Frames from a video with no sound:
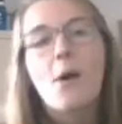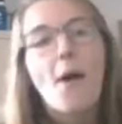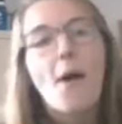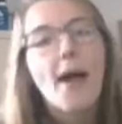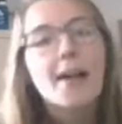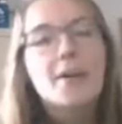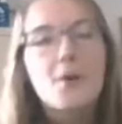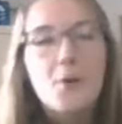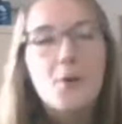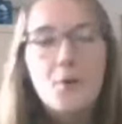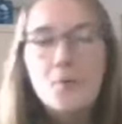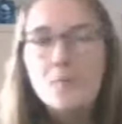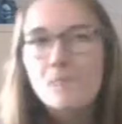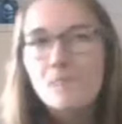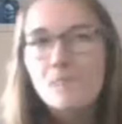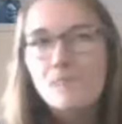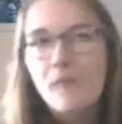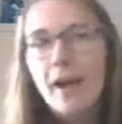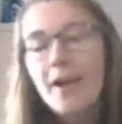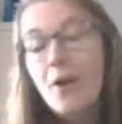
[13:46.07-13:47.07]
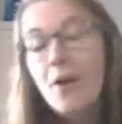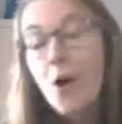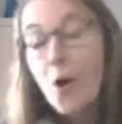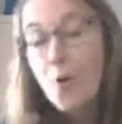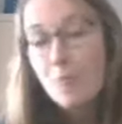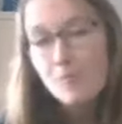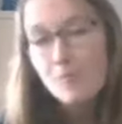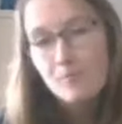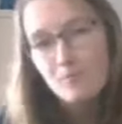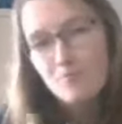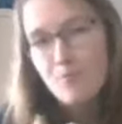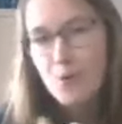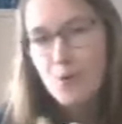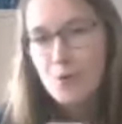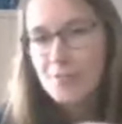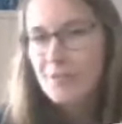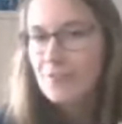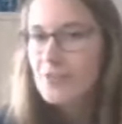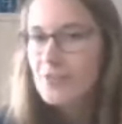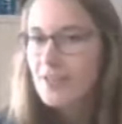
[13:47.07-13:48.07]
Now, I hope
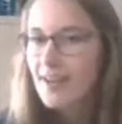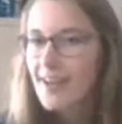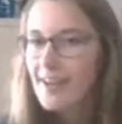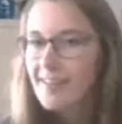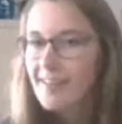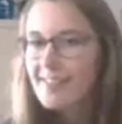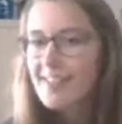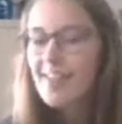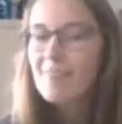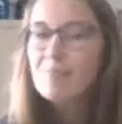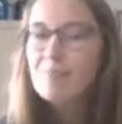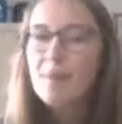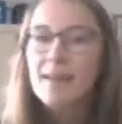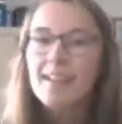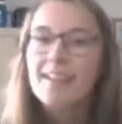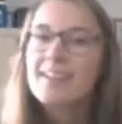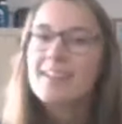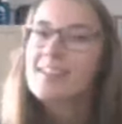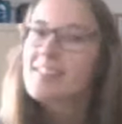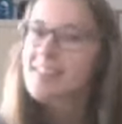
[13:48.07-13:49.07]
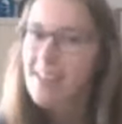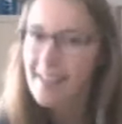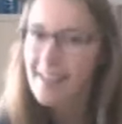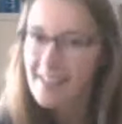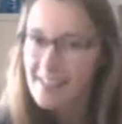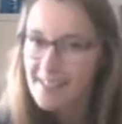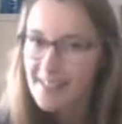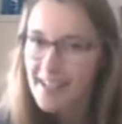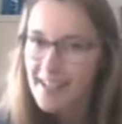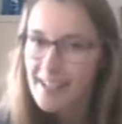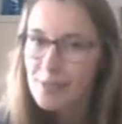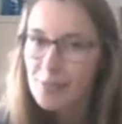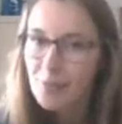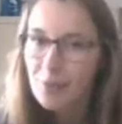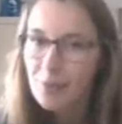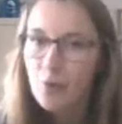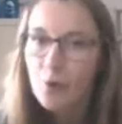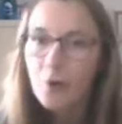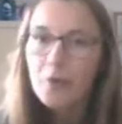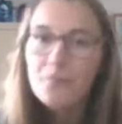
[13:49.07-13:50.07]
most of you guys have been in a science class
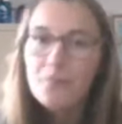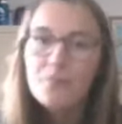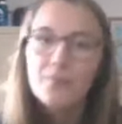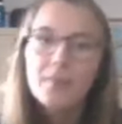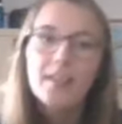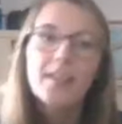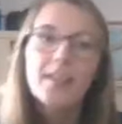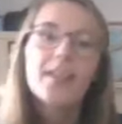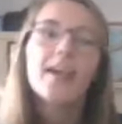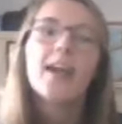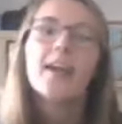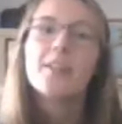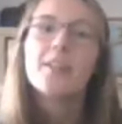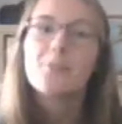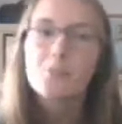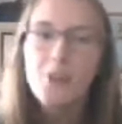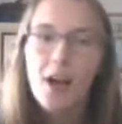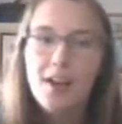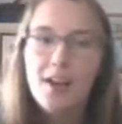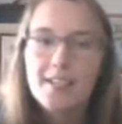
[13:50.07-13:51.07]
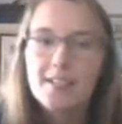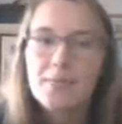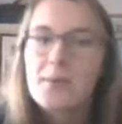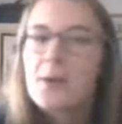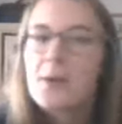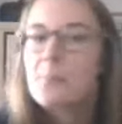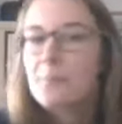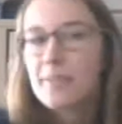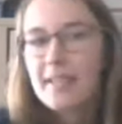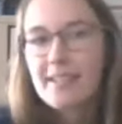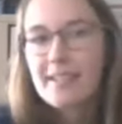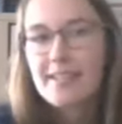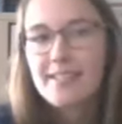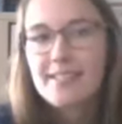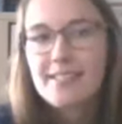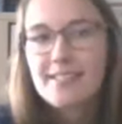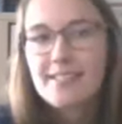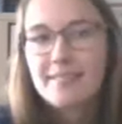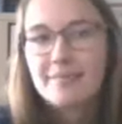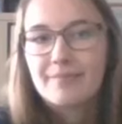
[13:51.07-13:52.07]
before, and you talked about
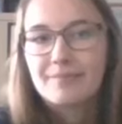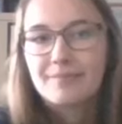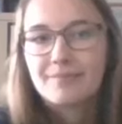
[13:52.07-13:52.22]
plants.